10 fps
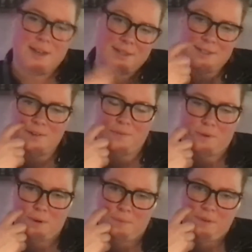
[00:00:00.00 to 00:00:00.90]
therefore
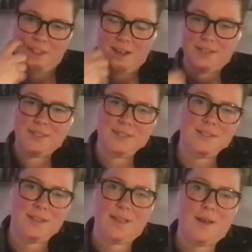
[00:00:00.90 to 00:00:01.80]
would like to see
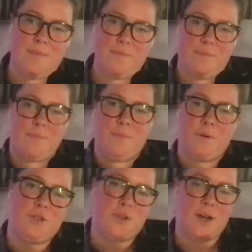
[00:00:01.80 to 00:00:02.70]
them
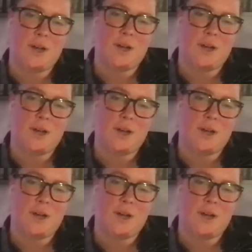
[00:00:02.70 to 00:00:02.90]
portrayed?